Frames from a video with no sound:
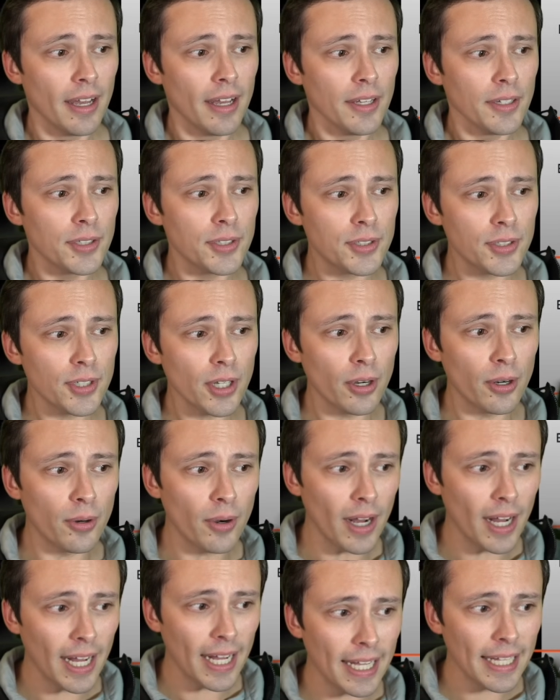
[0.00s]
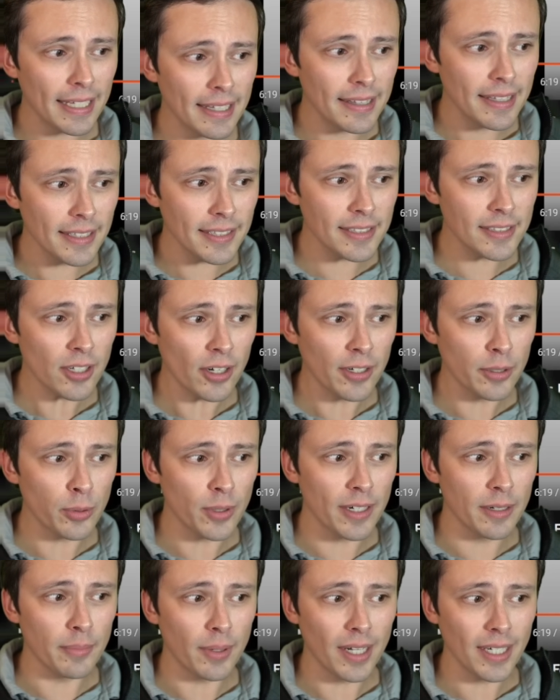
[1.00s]
So uh, this is
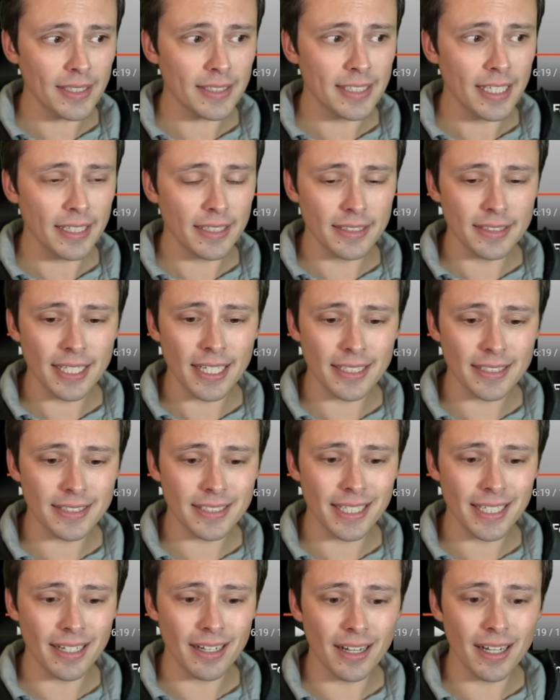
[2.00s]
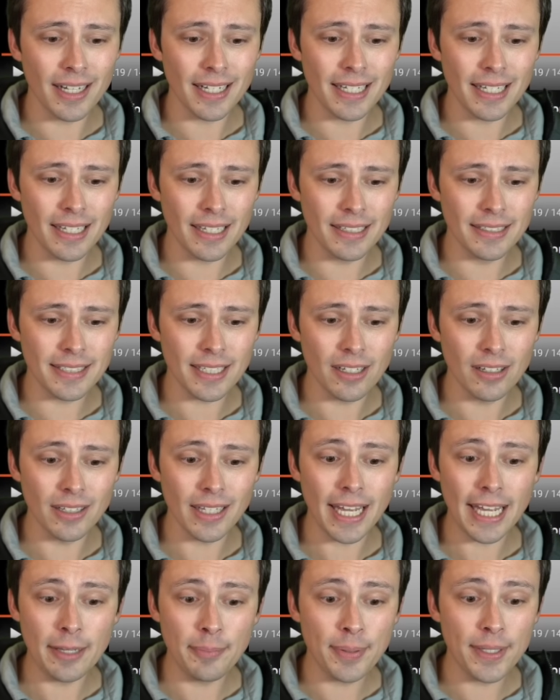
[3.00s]
Hardware Unboxed testing uh, Intel
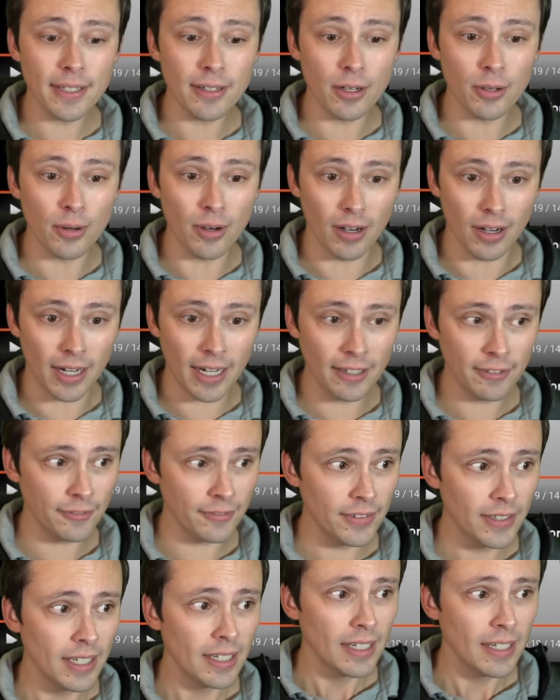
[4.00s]
APO off,